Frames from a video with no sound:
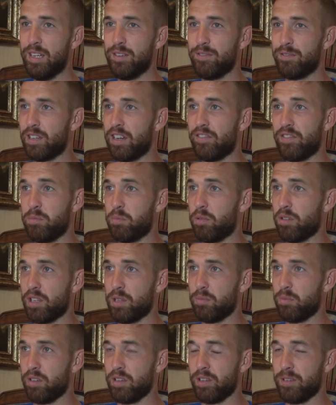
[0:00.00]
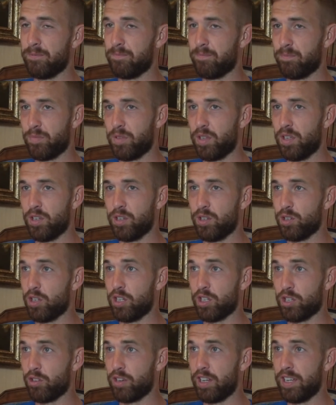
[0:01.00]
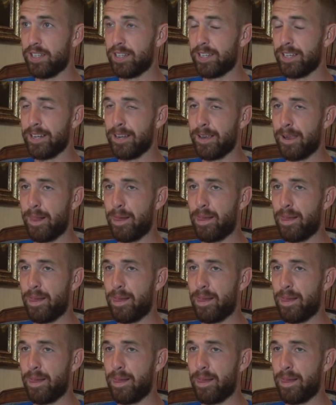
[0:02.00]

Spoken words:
for everybody, but you know, a great day.